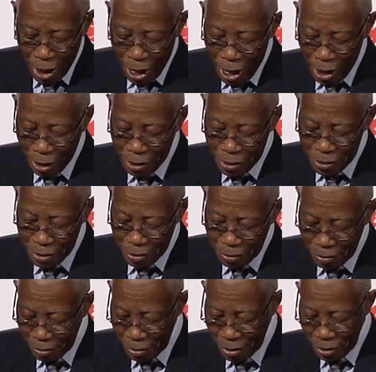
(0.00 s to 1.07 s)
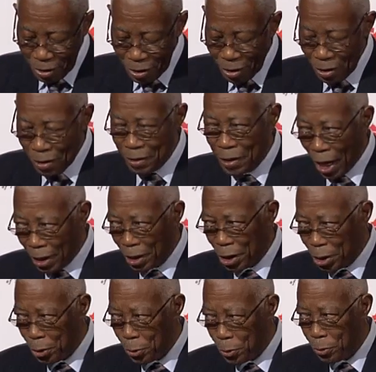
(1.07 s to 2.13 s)
Alison,
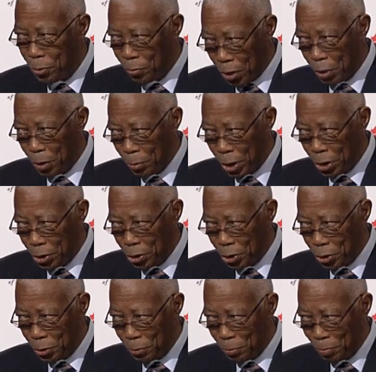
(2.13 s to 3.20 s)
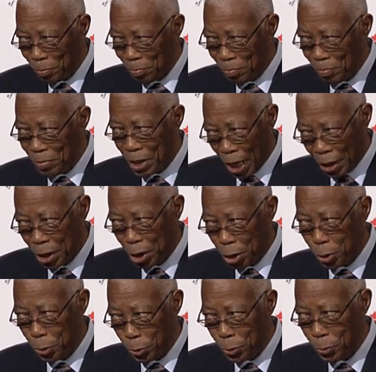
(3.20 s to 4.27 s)
thank you very much. Thank
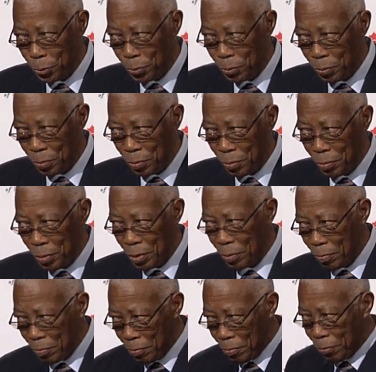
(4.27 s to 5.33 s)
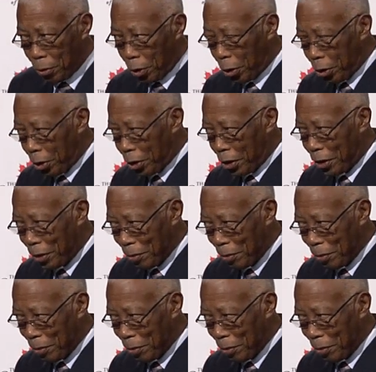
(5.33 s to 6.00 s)
you for her.